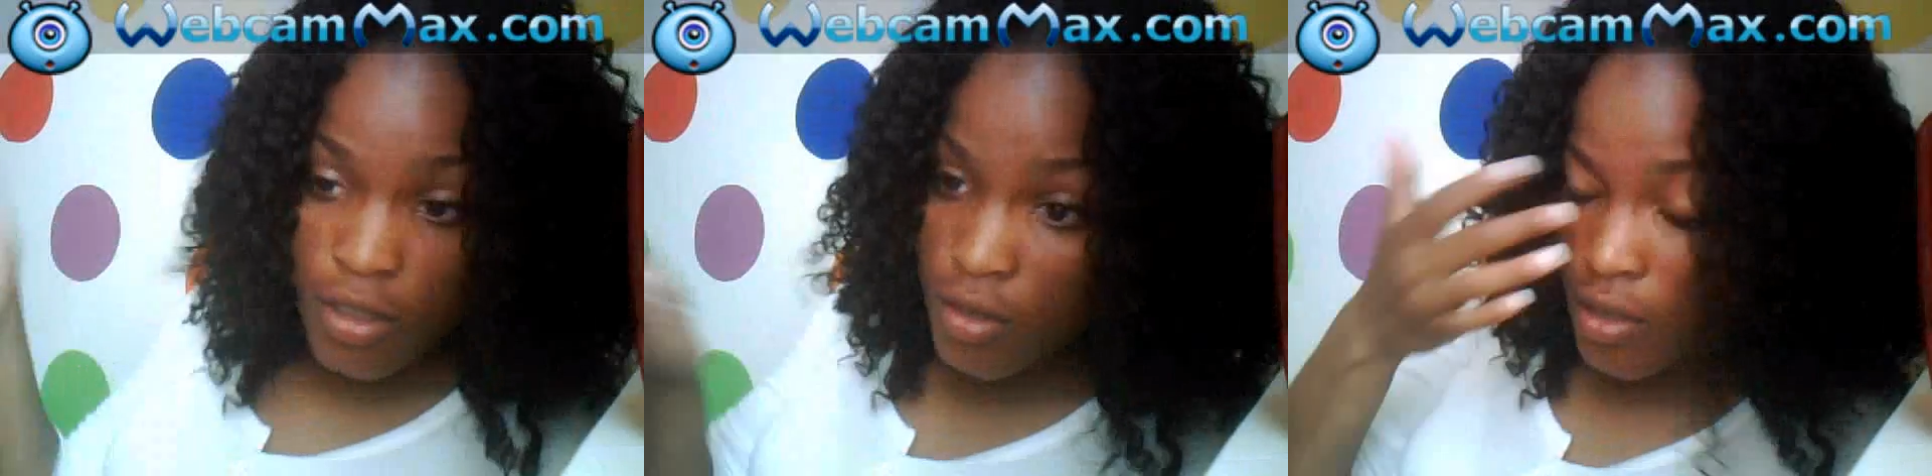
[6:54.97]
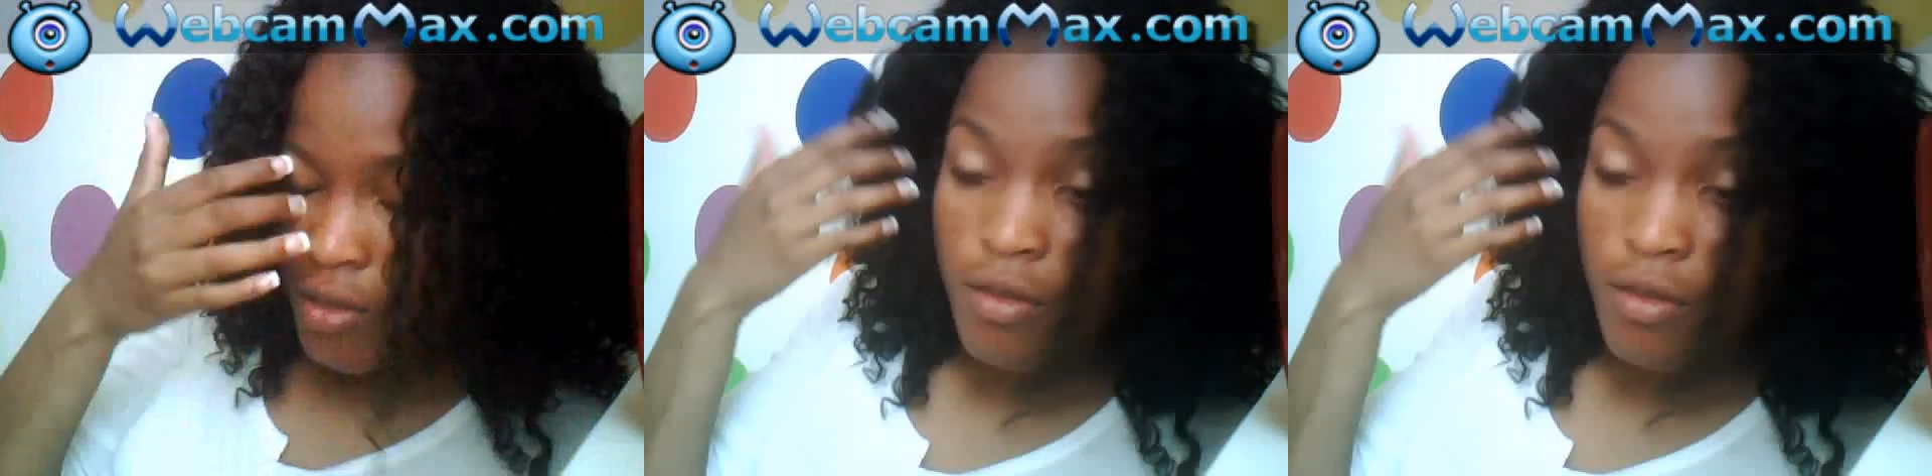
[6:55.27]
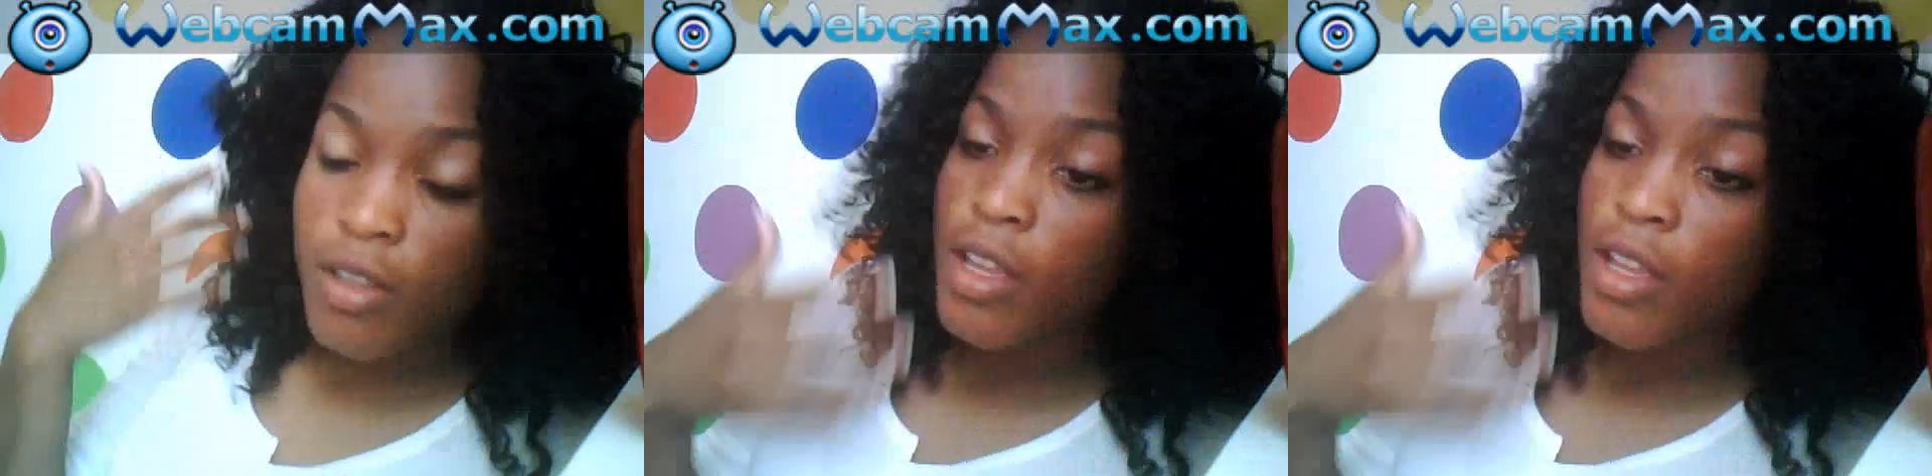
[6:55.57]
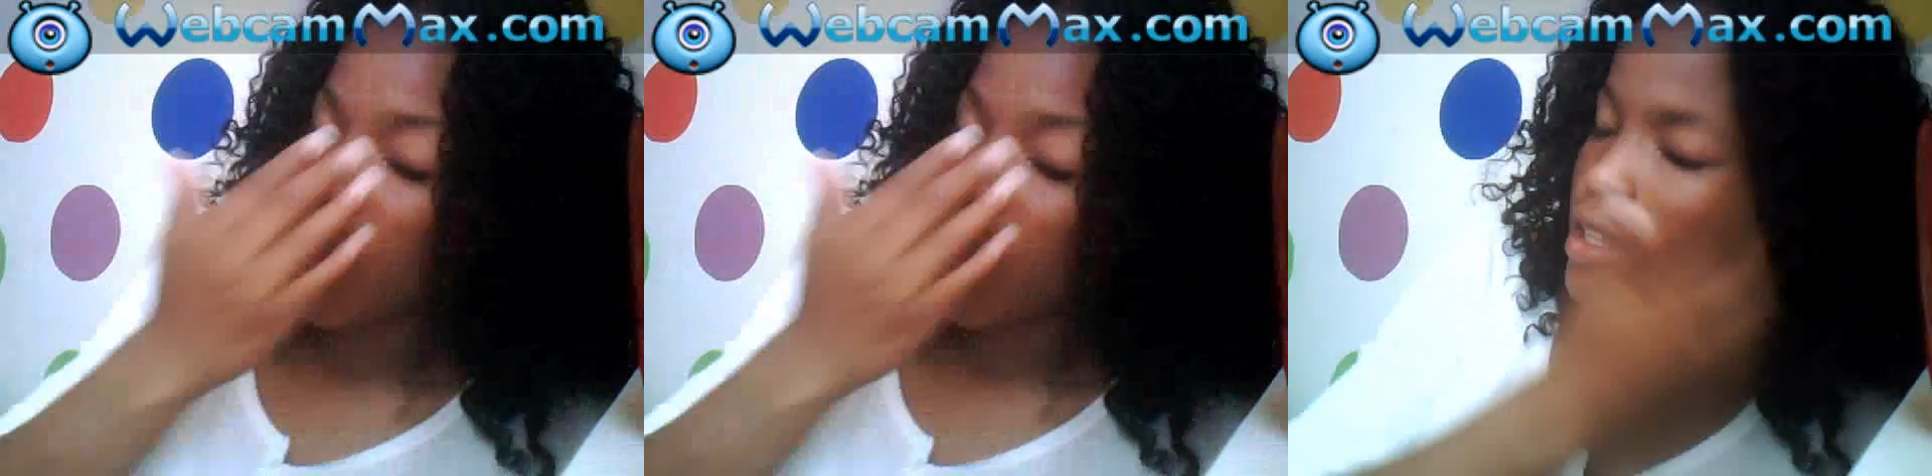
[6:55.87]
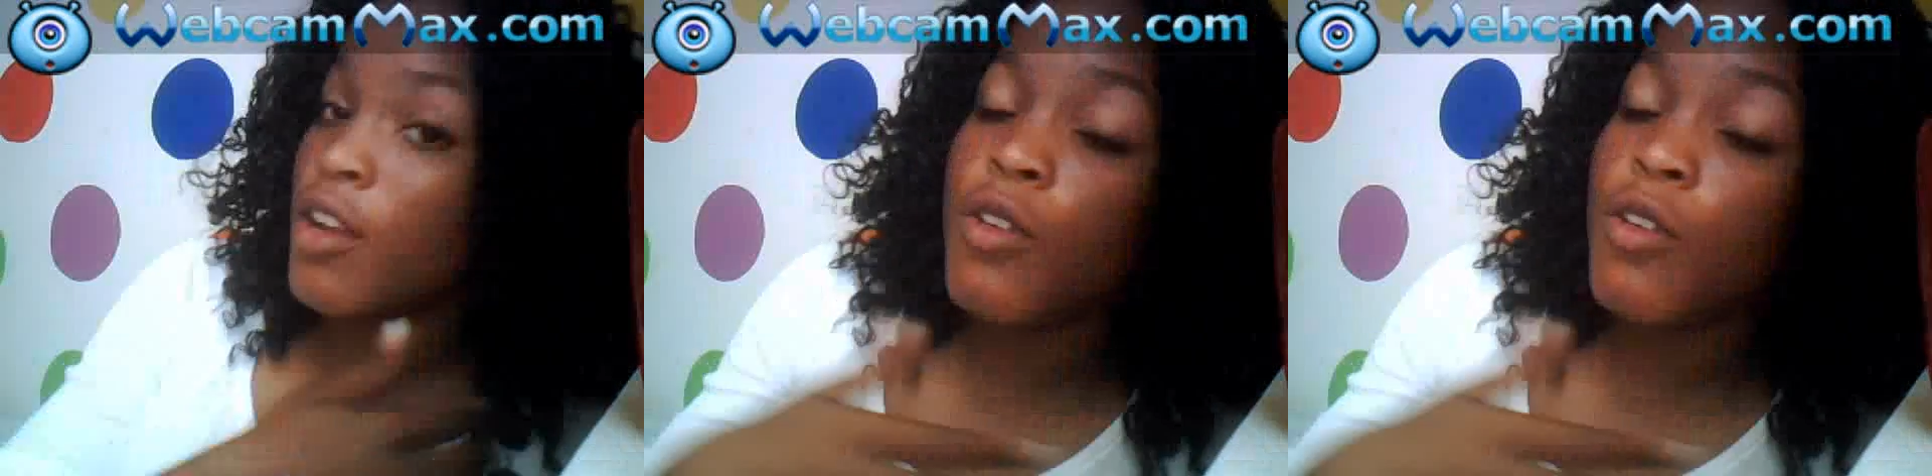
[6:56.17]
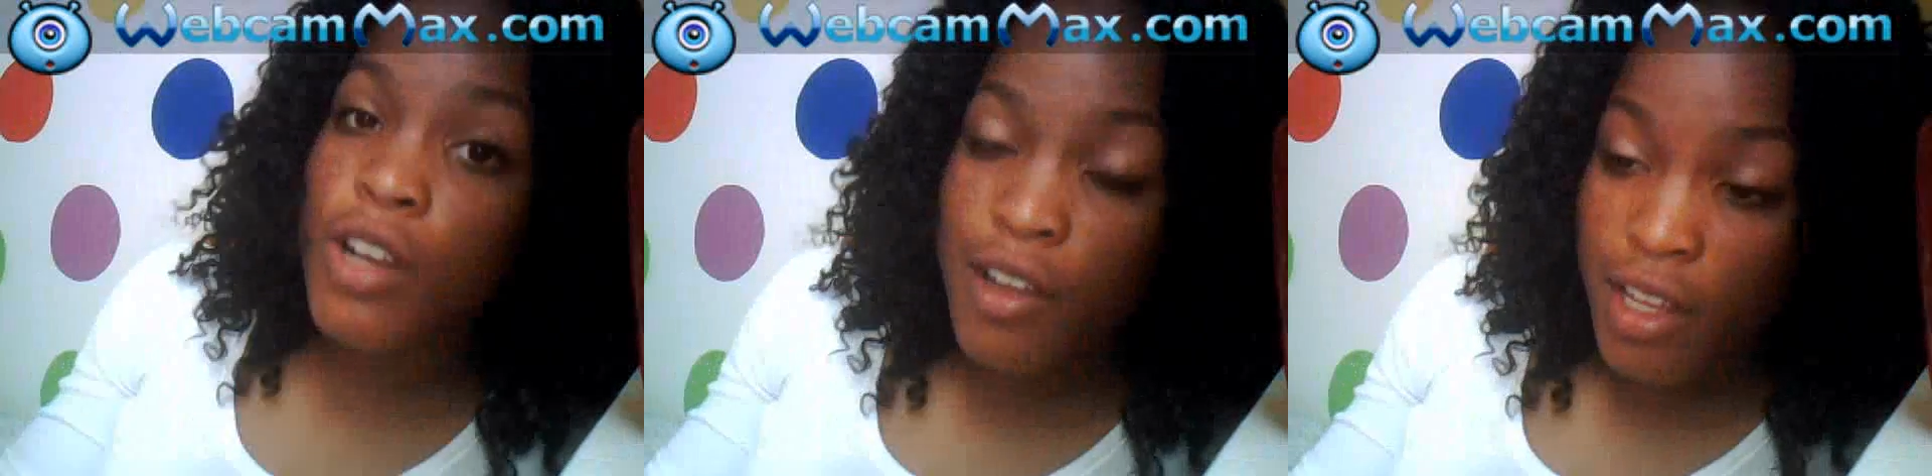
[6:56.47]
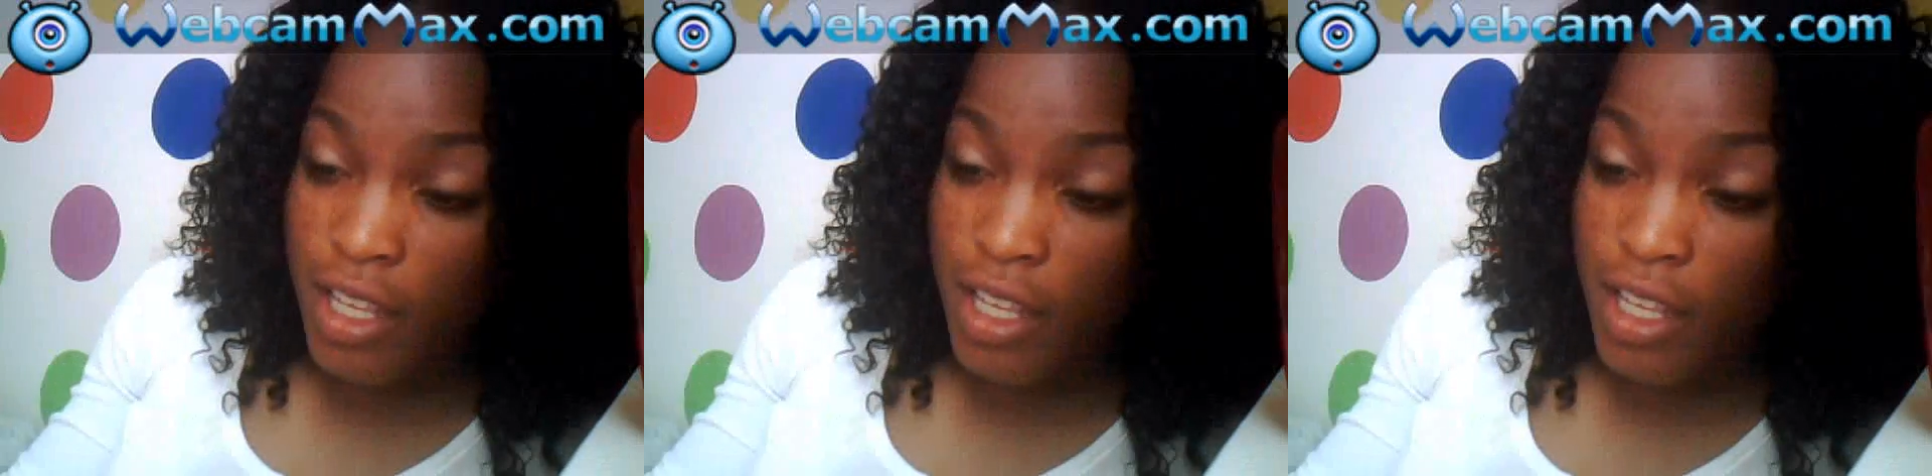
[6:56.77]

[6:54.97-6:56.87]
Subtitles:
So later on in